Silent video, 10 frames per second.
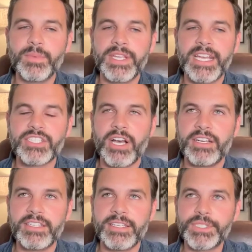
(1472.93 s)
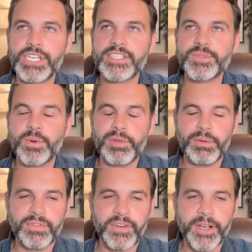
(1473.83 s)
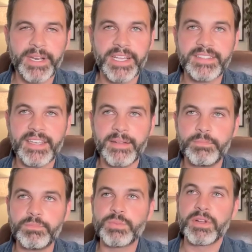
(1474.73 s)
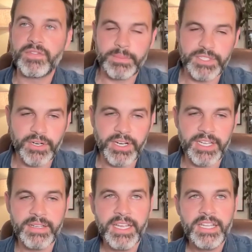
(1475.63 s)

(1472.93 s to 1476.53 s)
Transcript: And we got talking. She asked where we were from. And I said, Springfield, Missouri.